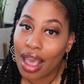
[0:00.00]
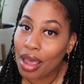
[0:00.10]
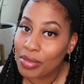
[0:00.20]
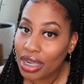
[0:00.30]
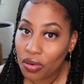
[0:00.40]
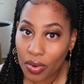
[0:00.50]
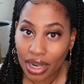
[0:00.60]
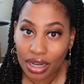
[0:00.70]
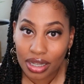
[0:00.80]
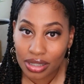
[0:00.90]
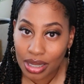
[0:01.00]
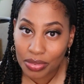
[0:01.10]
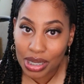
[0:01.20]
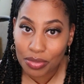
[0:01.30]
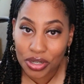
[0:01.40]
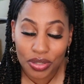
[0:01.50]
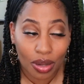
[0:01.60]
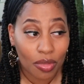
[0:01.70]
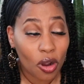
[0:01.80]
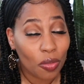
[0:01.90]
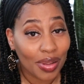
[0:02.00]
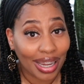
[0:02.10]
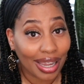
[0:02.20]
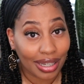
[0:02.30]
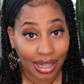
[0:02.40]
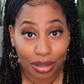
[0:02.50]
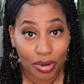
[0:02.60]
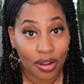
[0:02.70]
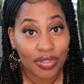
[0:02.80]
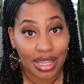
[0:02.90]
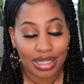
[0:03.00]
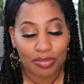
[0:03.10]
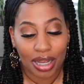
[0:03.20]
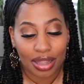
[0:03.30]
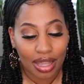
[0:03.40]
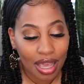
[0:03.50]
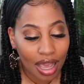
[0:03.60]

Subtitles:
I'm in a wedding in September, so I'm hoping I can get them off this month.